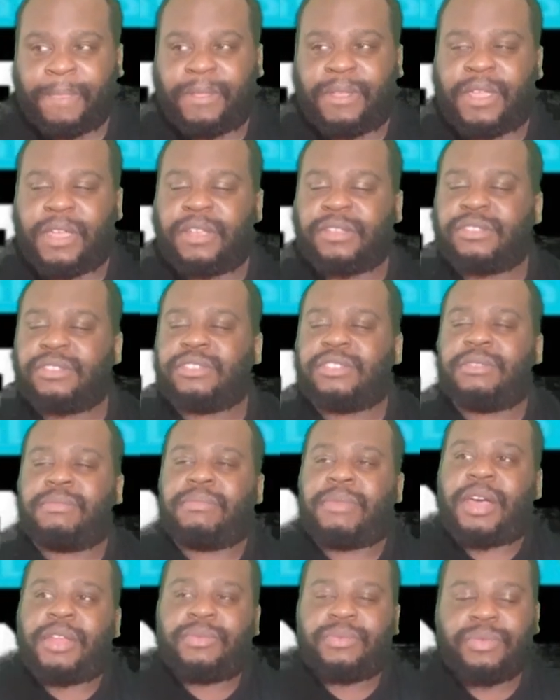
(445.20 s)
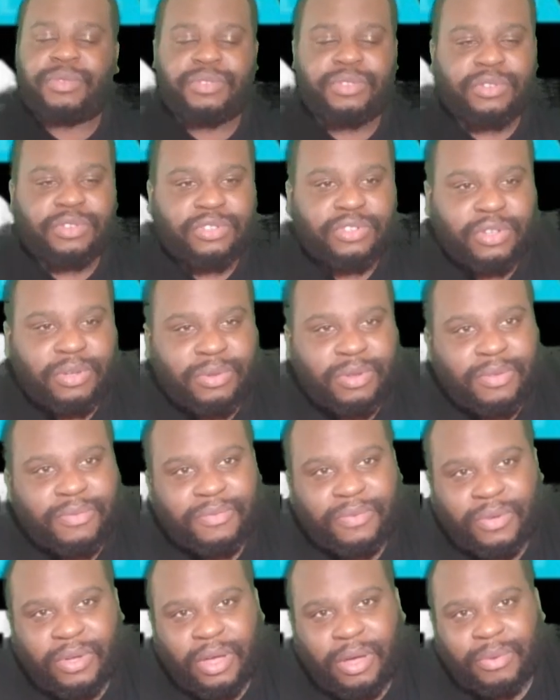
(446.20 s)
Yeah, it's just a mad one. Just something I
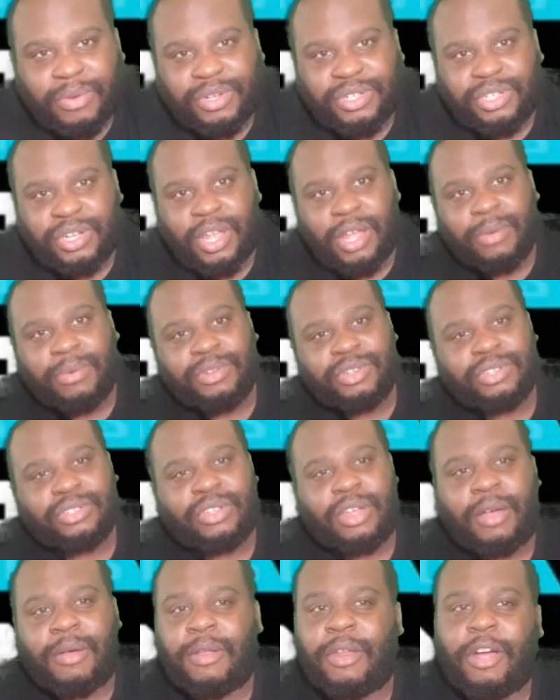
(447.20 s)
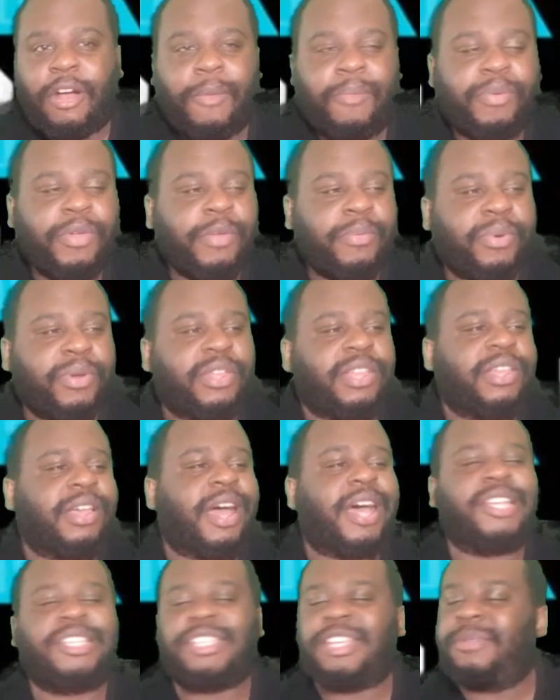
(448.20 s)
thought I would share with you. Cause a lot of people keep
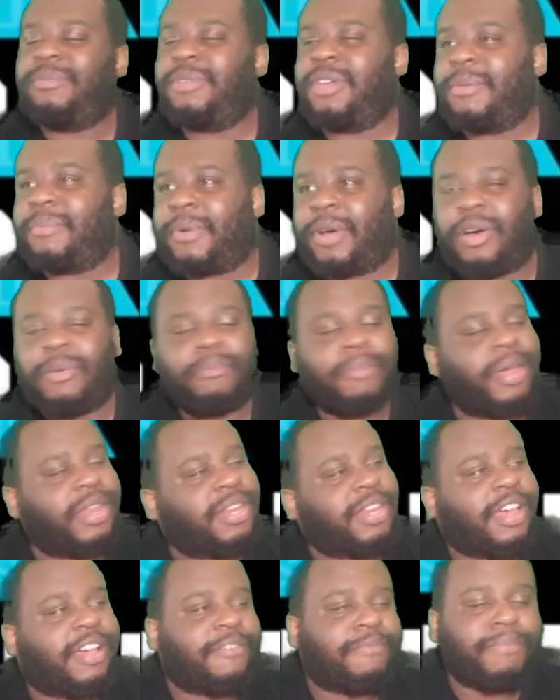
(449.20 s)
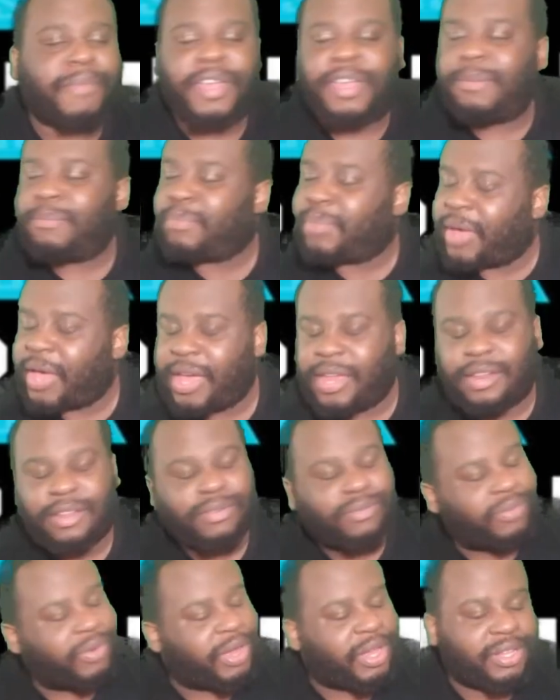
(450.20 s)
asking me about man that I've met in Pen
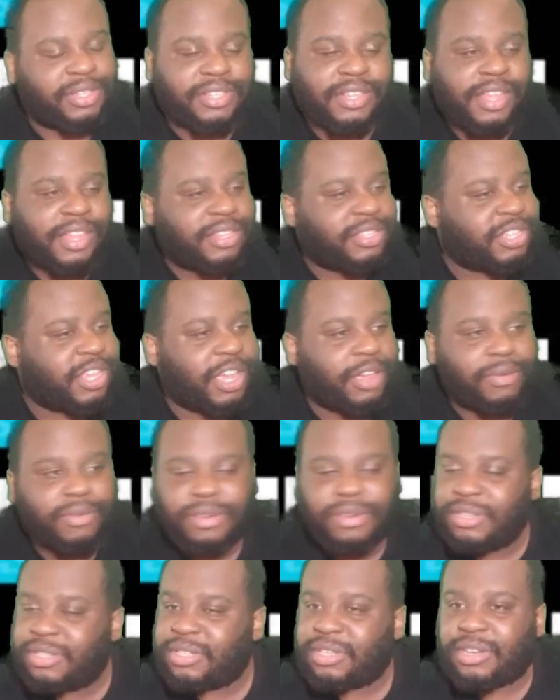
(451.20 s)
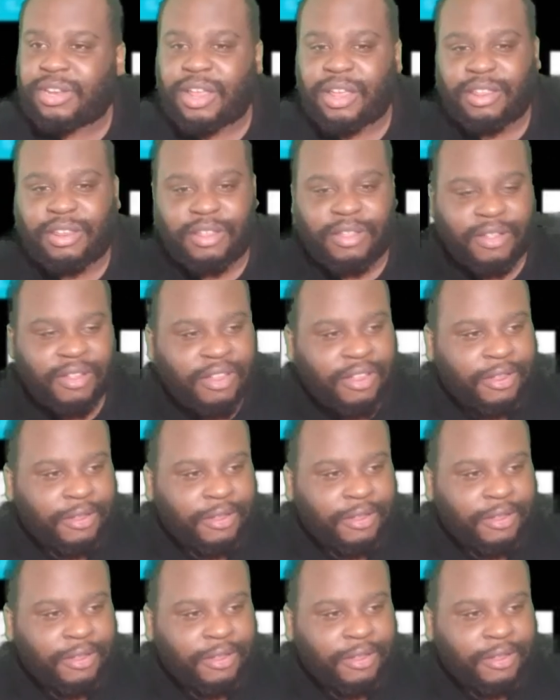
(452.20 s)
and Rare Tear, Tear and this and that. Yeah.